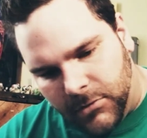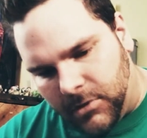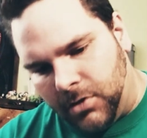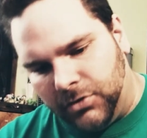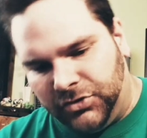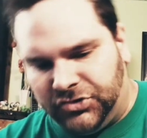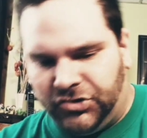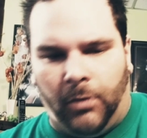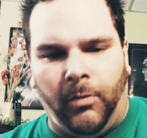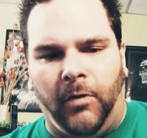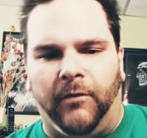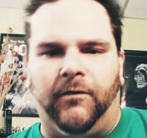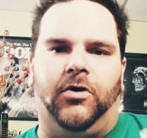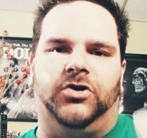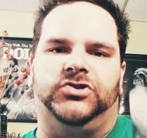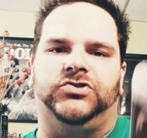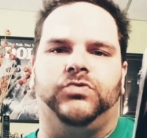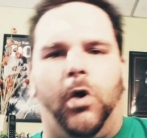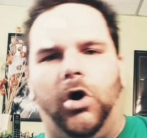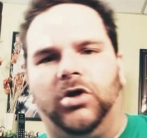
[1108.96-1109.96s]
some of
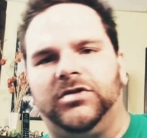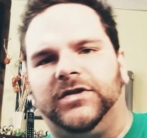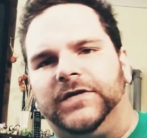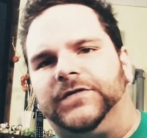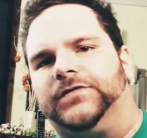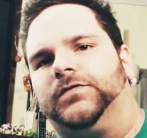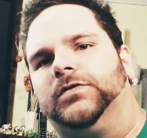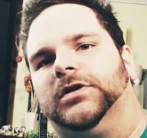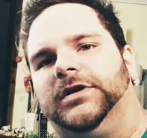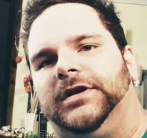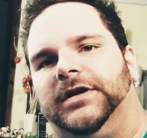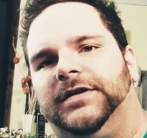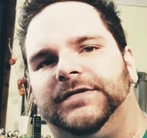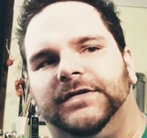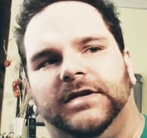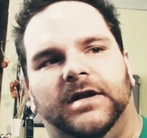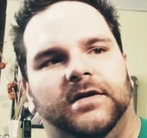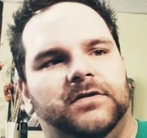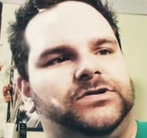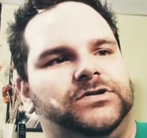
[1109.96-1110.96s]
us want this release,
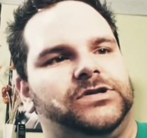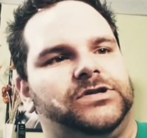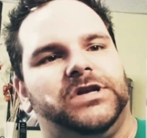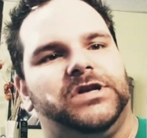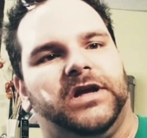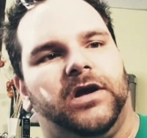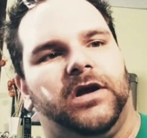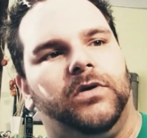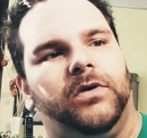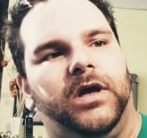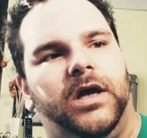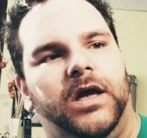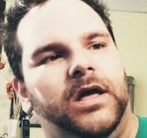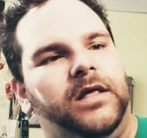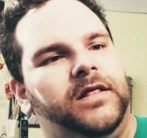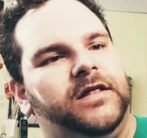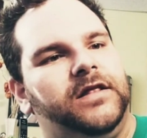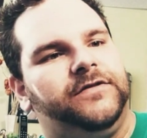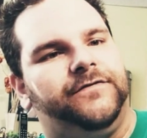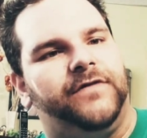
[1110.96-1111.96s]
and I was just like, okay,
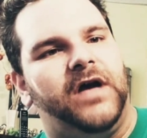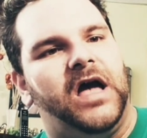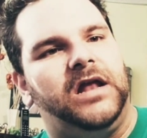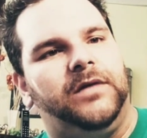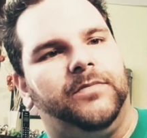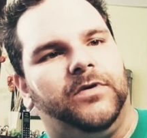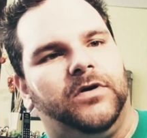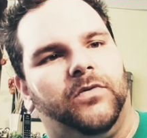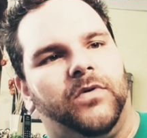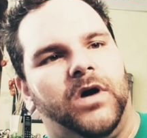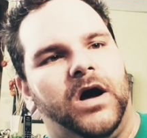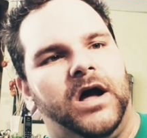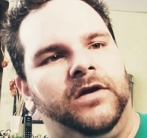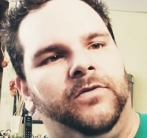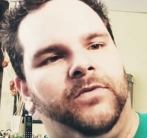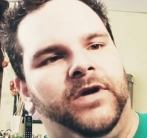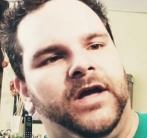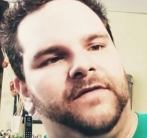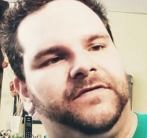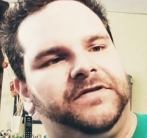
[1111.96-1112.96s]
that's fine, but why do
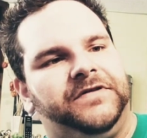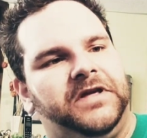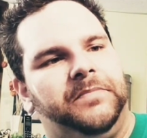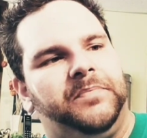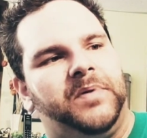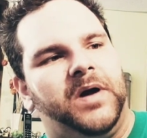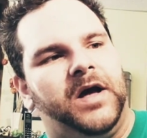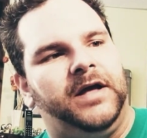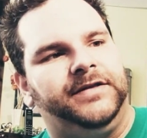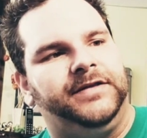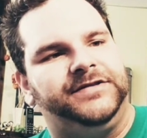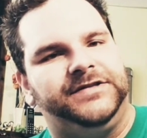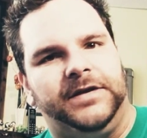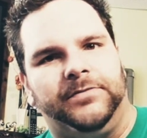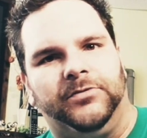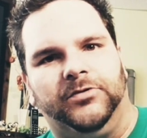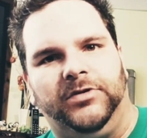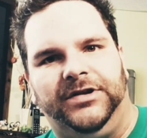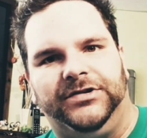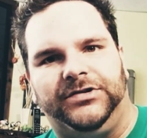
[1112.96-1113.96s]
we have to keep buying the
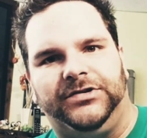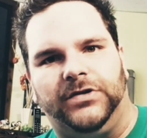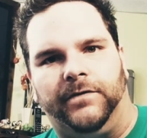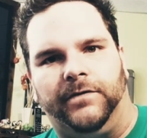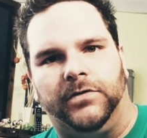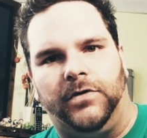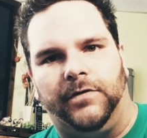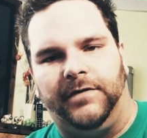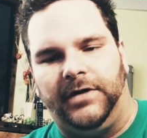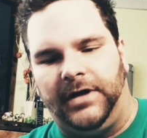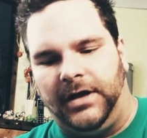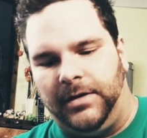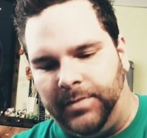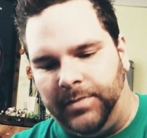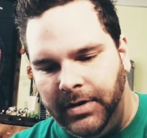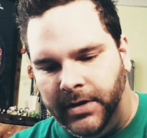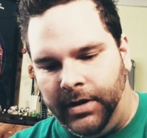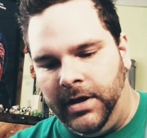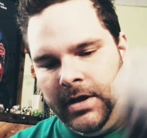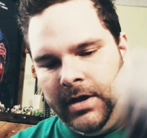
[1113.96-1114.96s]
same release over and over again?
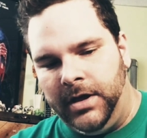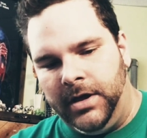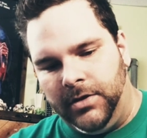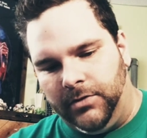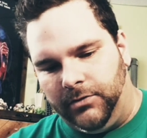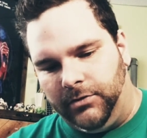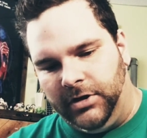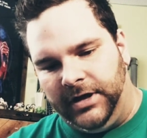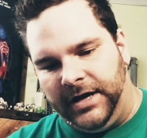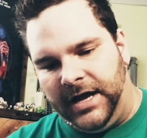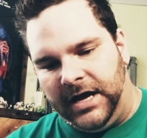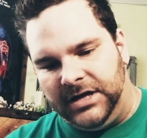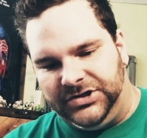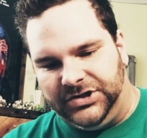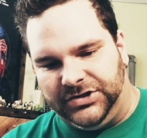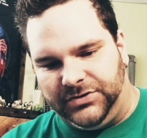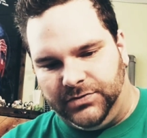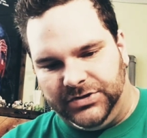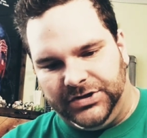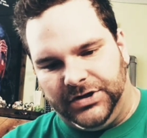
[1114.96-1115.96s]
But really, I
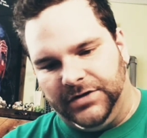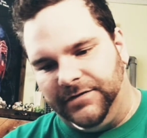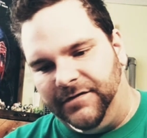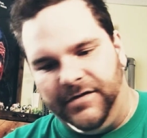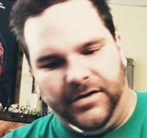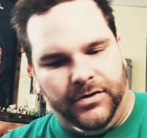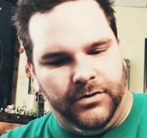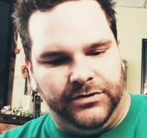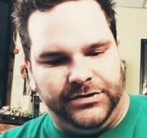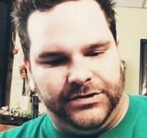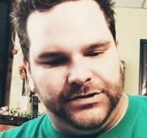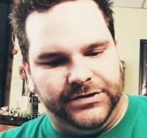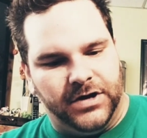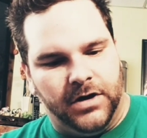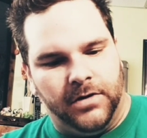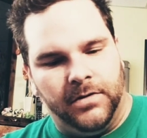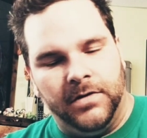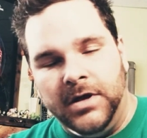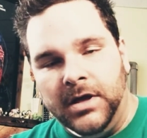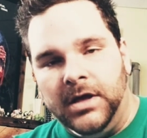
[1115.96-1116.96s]
just was confused. So